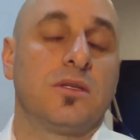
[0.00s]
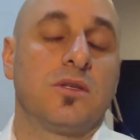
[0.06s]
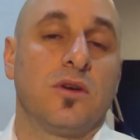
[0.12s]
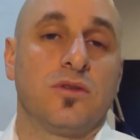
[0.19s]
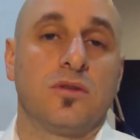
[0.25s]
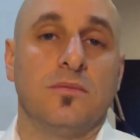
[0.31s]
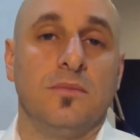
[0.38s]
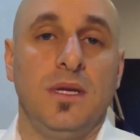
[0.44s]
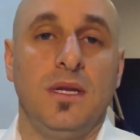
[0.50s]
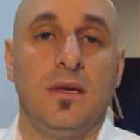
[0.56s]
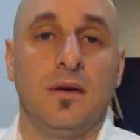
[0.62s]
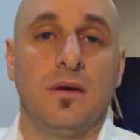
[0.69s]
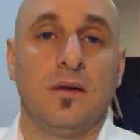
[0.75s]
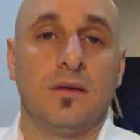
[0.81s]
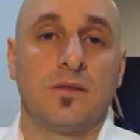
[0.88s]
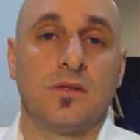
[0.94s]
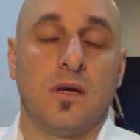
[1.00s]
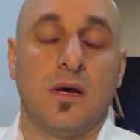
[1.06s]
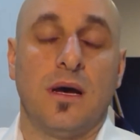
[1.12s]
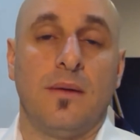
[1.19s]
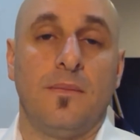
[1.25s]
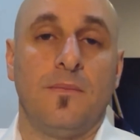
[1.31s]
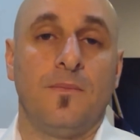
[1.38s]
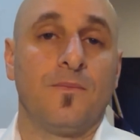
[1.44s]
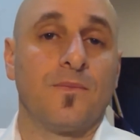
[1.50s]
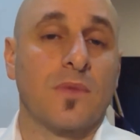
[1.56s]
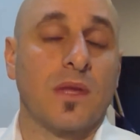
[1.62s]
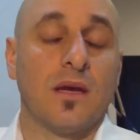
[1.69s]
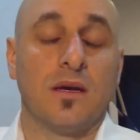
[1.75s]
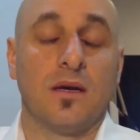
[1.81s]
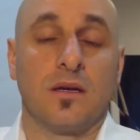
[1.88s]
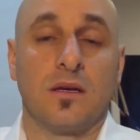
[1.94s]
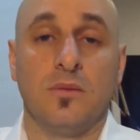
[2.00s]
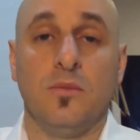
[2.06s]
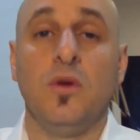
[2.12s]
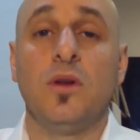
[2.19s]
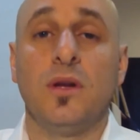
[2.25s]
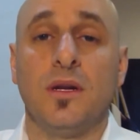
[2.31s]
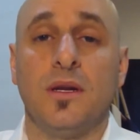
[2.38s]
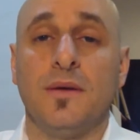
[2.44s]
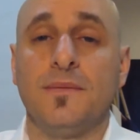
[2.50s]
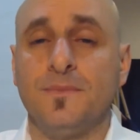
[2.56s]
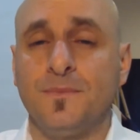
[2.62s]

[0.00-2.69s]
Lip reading: social media community.